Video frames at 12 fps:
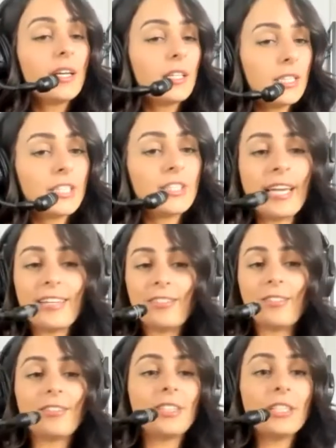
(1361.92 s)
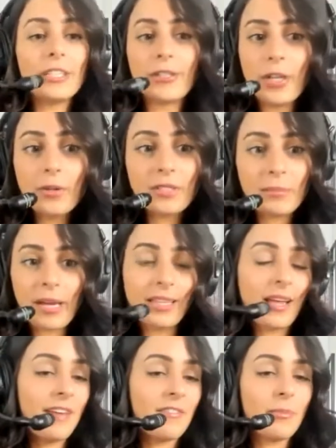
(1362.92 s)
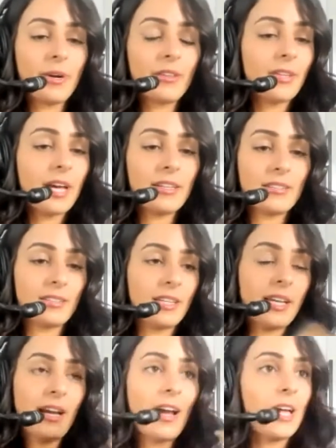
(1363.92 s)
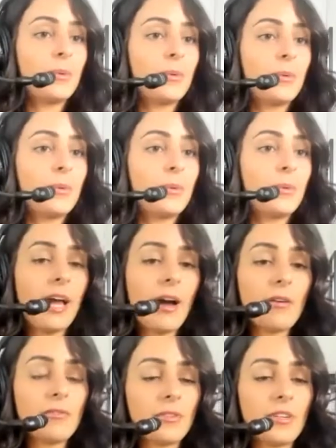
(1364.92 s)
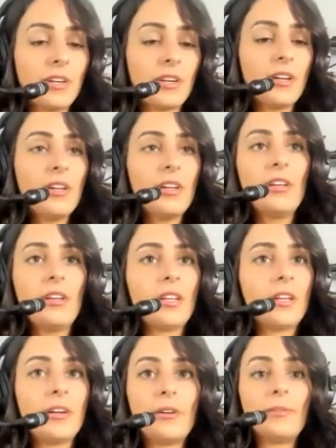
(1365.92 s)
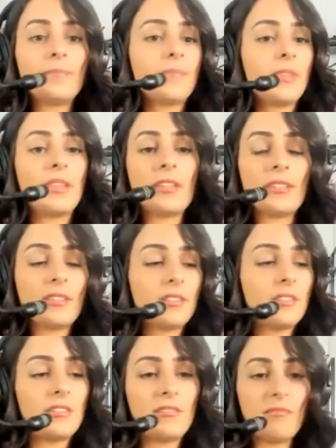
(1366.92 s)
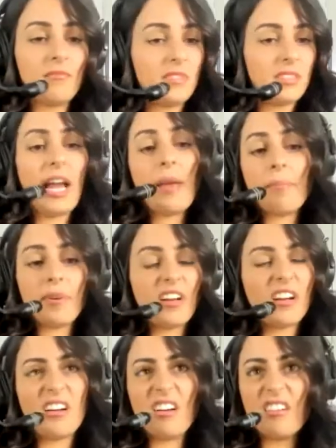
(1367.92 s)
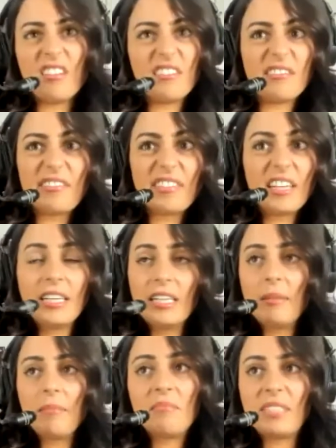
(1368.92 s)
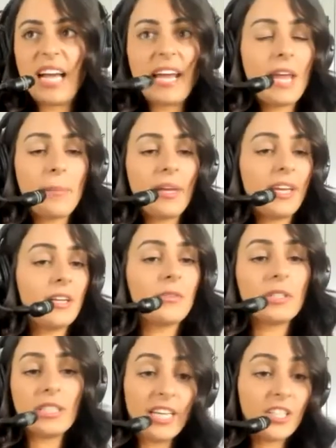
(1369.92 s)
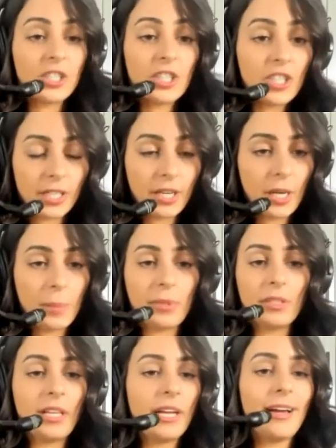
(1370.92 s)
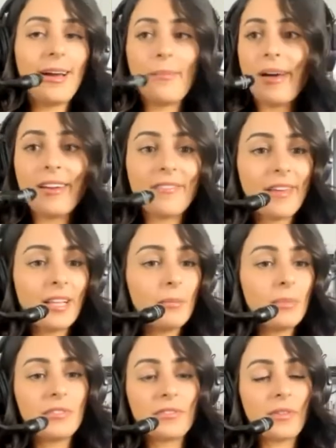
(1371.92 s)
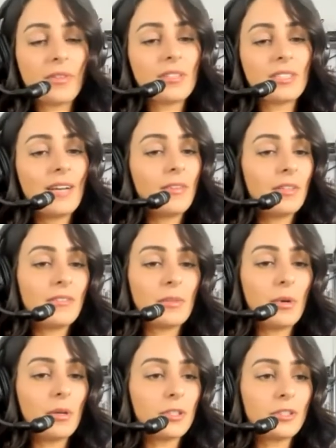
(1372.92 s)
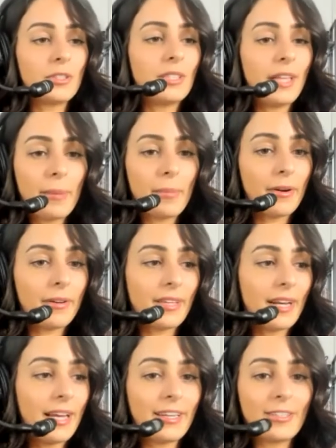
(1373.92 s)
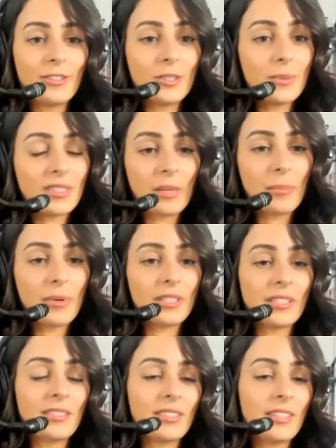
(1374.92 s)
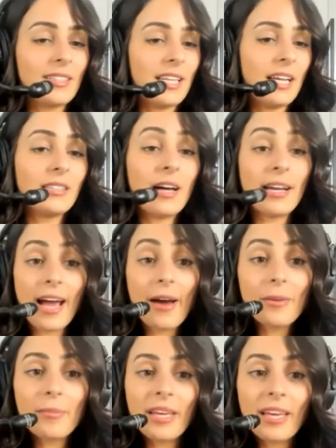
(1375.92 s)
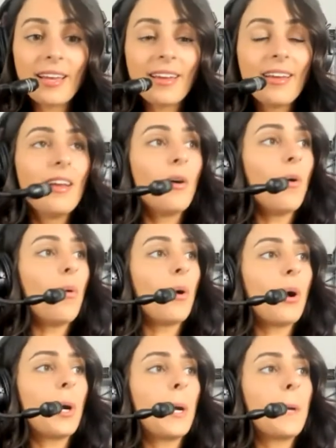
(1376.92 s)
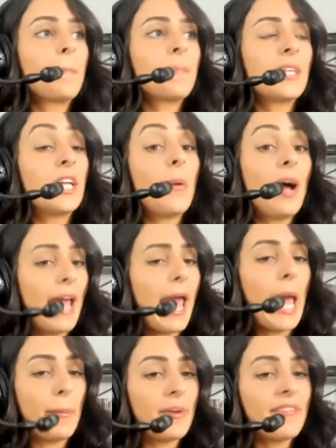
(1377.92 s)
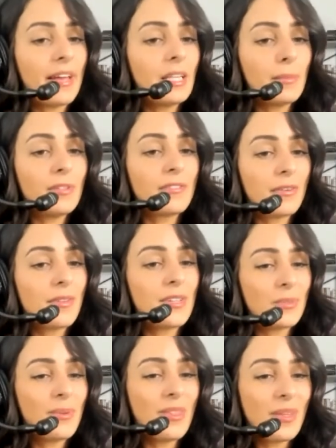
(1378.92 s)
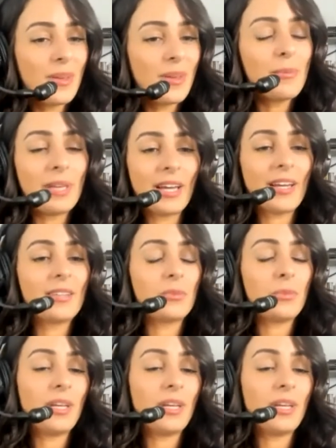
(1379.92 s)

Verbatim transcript: clear yeses and clear nos in my life whether that is like i will not allow for you know this type of dynamic in a relationship or like i'm not available for this level of emotional labor that i could do with someone that's going to take a lot out of me or you know i am available for this with you because